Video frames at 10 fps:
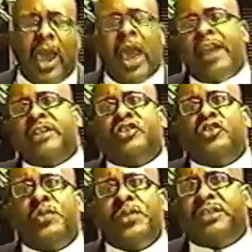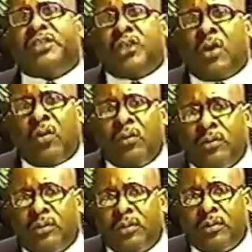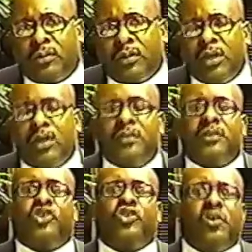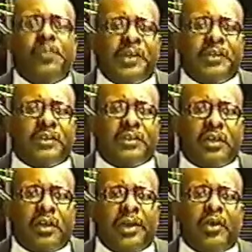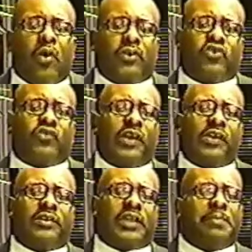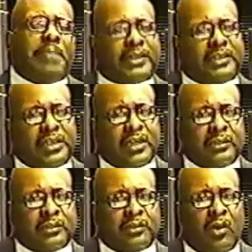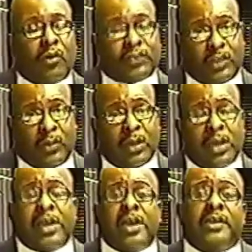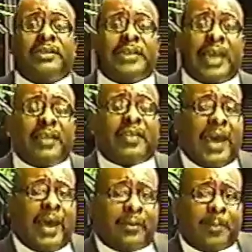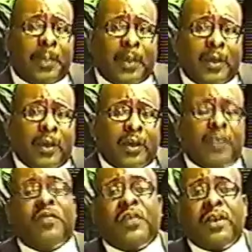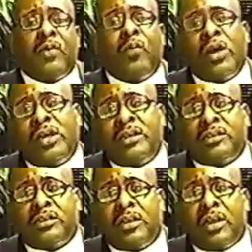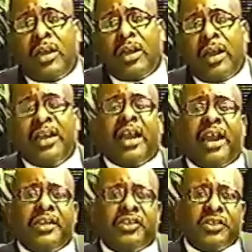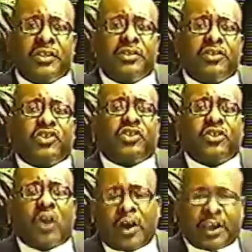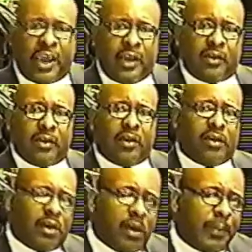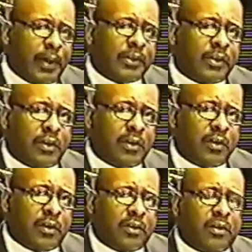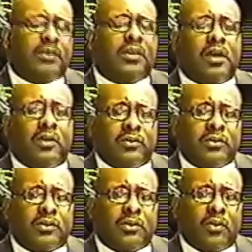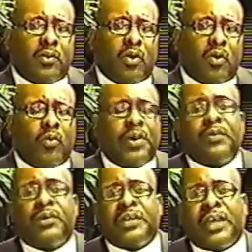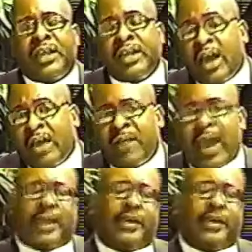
And in doing so, the Germans and the Australians and Mexicans also said that there was an ancient stargate up under the tunnels where they were digging in Iraq.